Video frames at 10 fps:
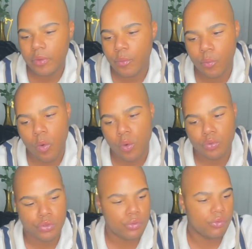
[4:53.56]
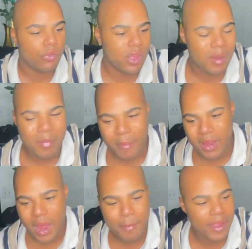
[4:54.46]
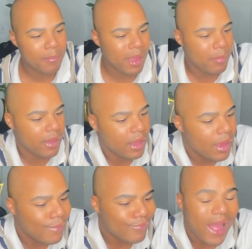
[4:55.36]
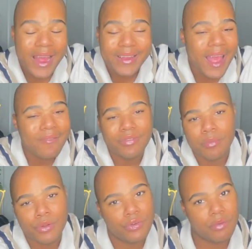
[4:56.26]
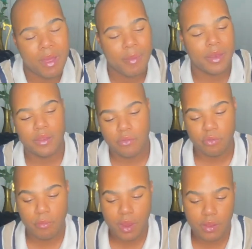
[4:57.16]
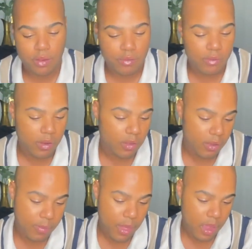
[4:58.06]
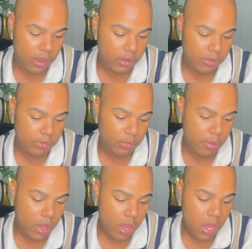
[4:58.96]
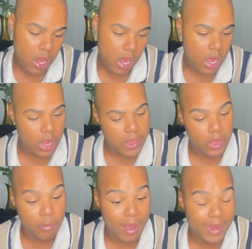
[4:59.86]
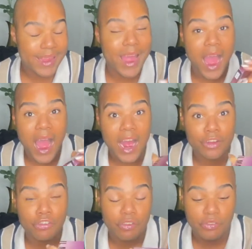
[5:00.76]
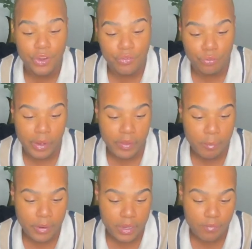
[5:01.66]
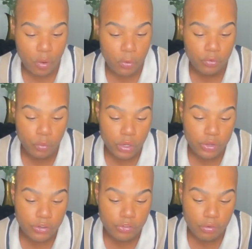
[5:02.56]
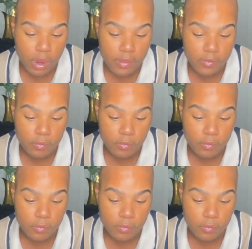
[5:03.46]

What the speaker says: won't use them. I mean, I might maybe, I have someone do my pedicures and manicures, honey. I'm not going to use them. MAKIAGE. This is an Israeli brand. I've always wanted to try this